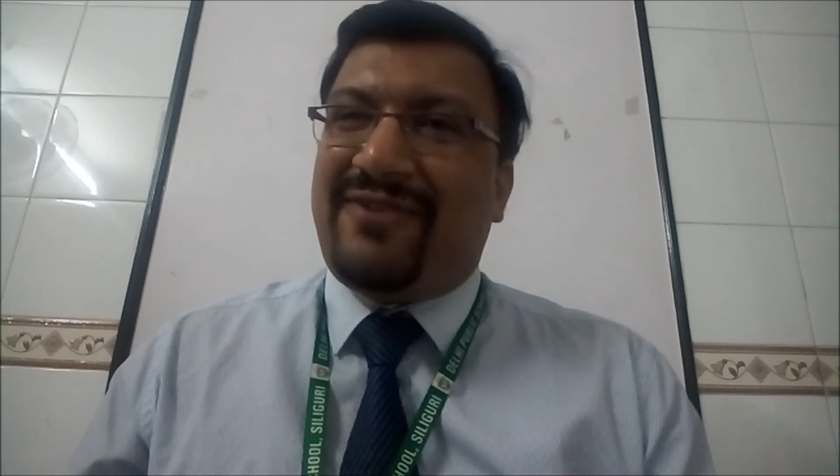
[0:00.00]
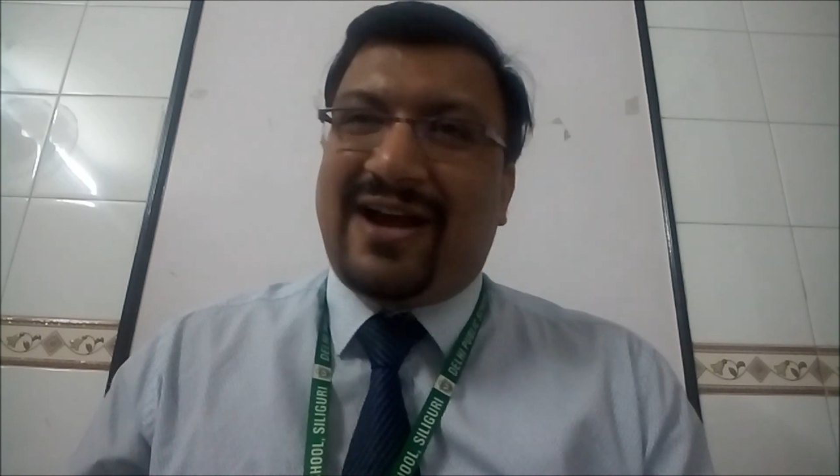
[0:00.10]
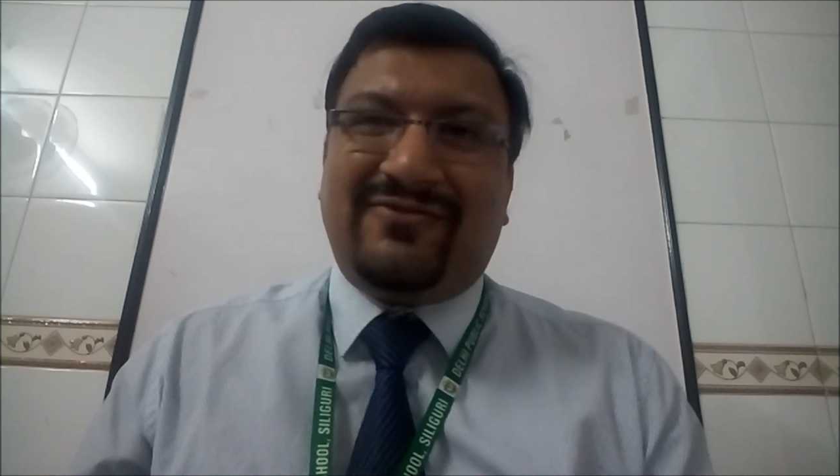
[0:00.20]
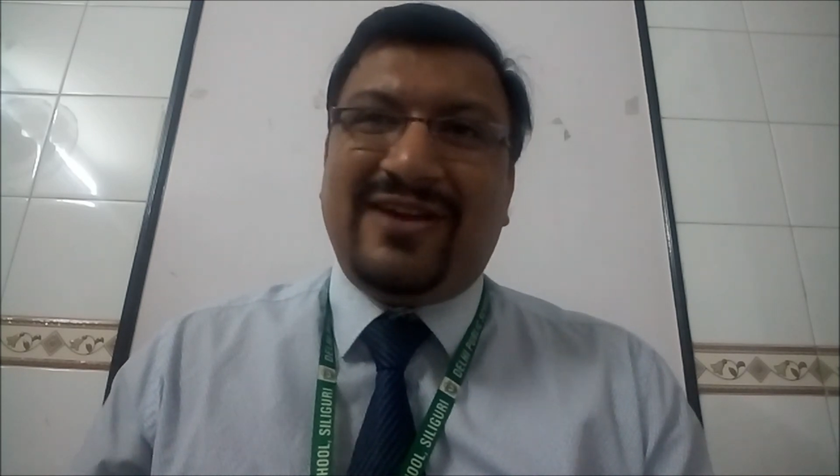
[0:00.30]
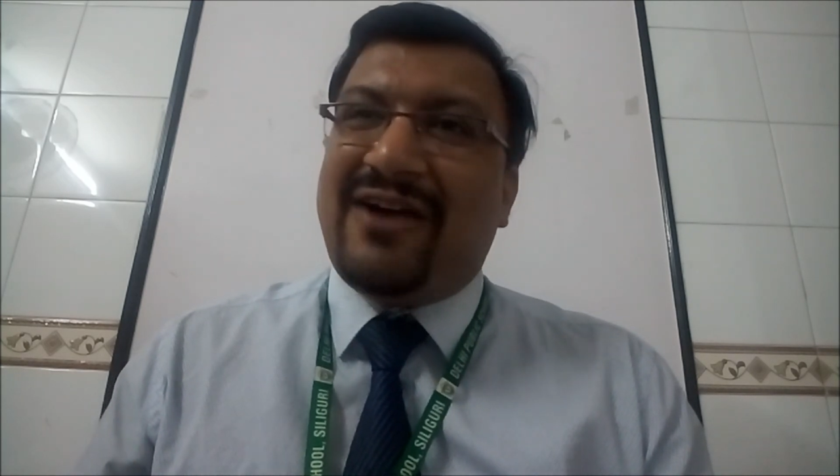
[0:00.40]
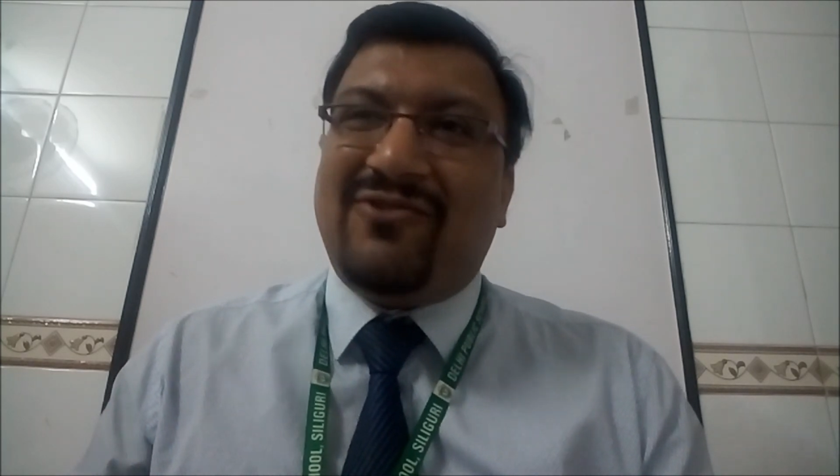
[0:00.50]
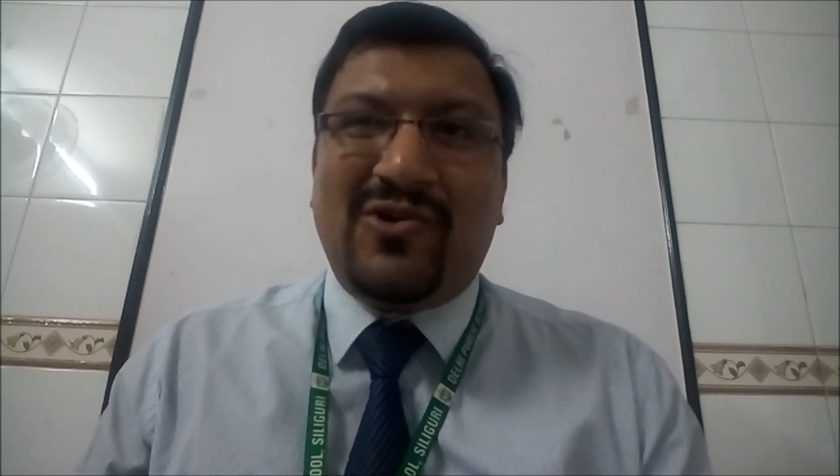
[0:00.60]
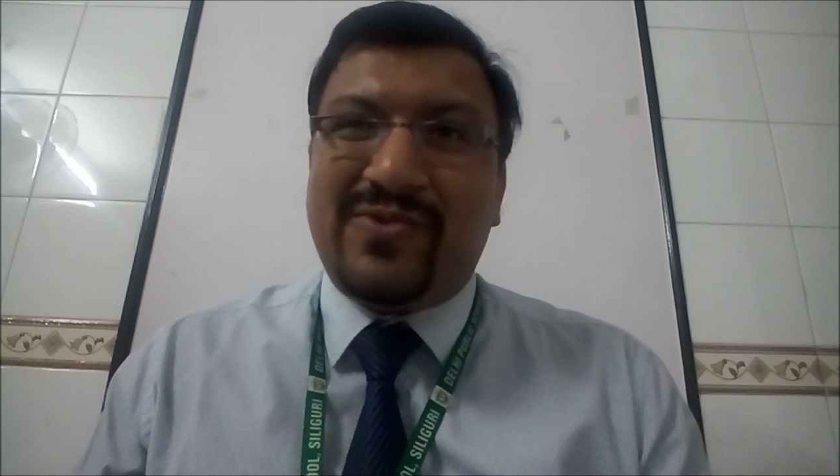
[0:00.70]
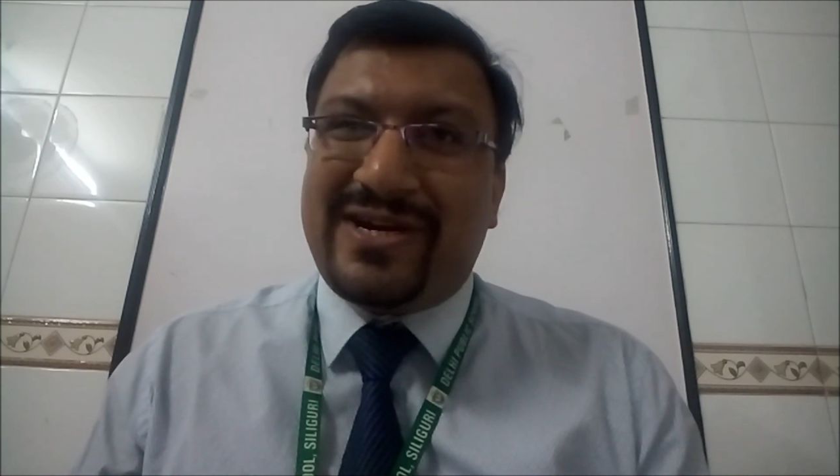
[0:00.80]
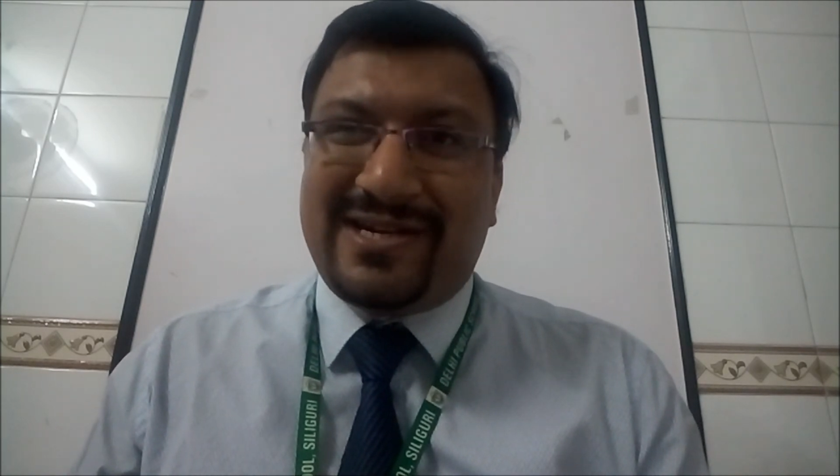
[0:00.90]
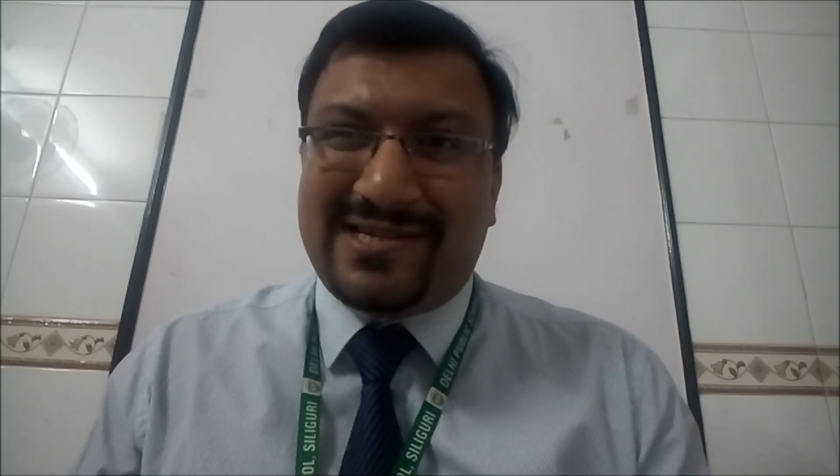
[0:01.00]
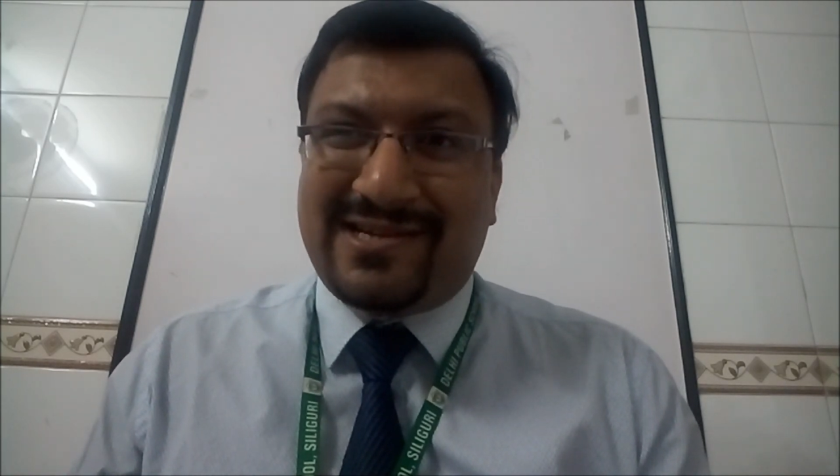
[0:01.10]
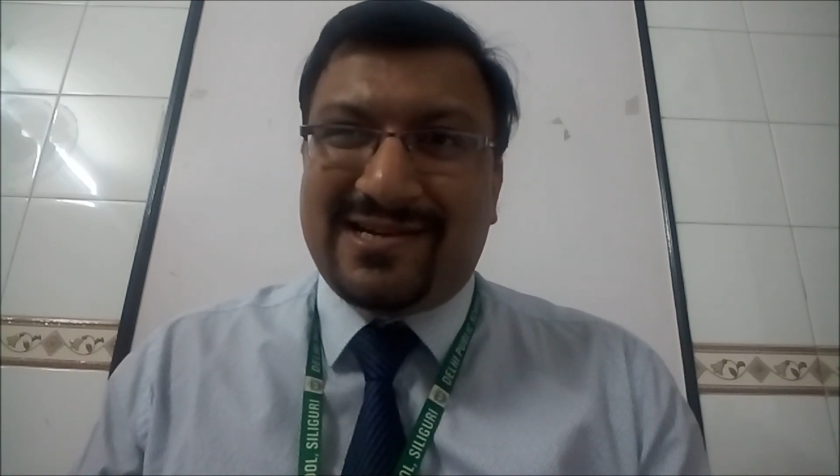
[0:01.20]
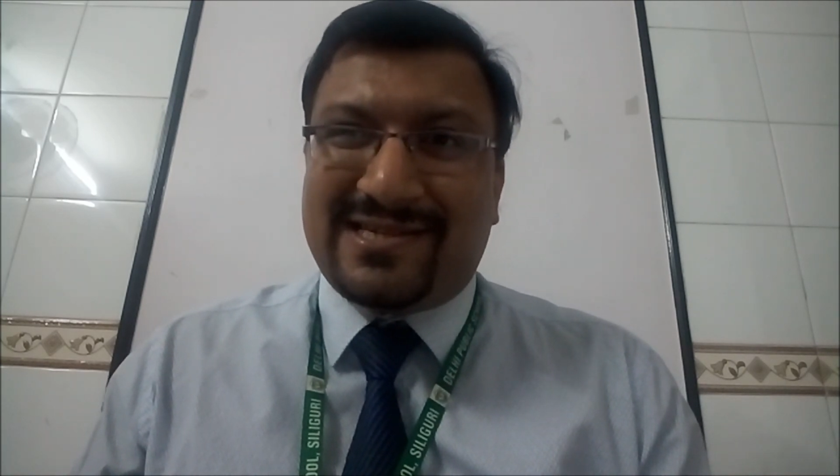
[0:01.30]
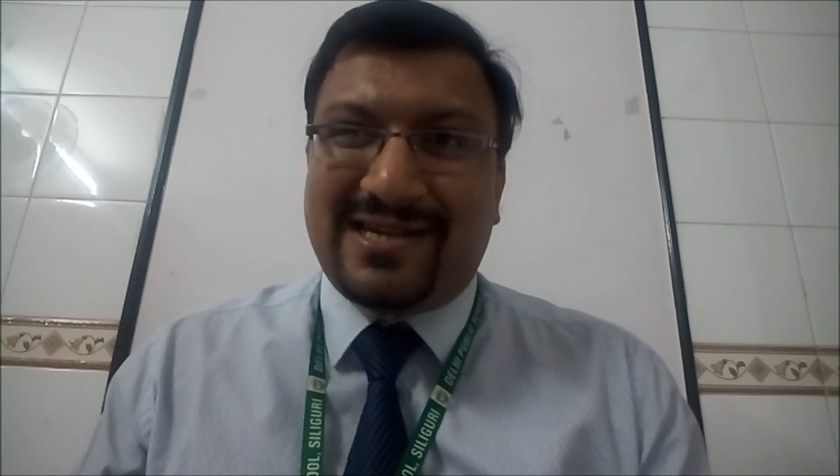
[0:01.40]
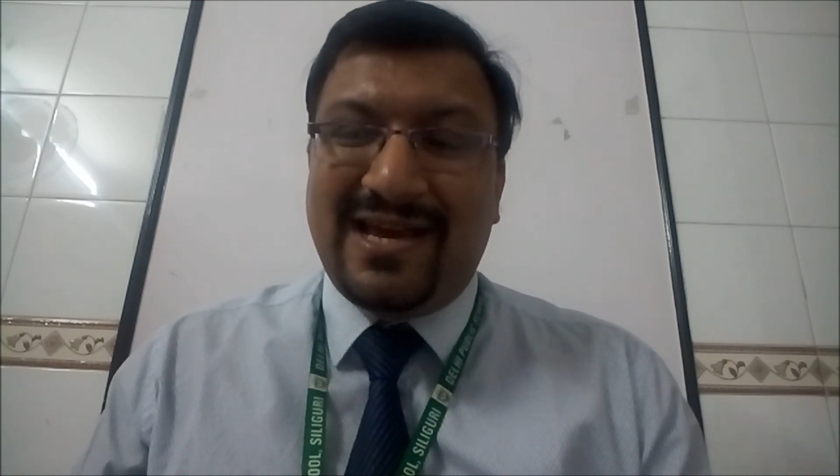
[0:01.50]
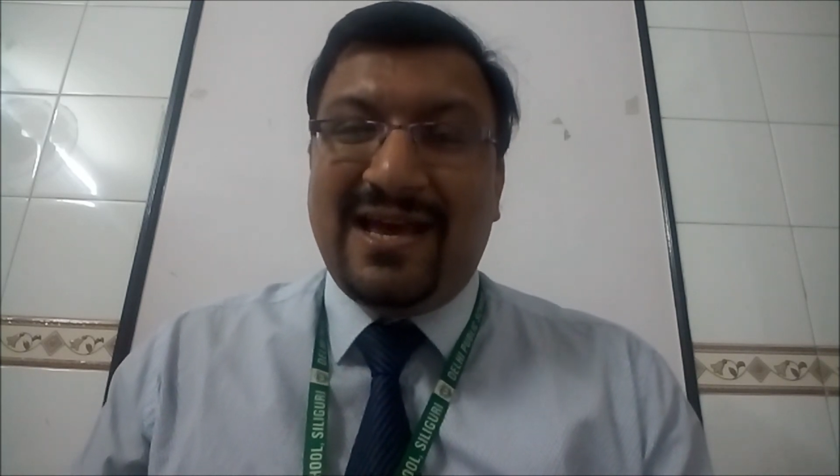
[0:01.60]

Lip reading: fact we have already discussed,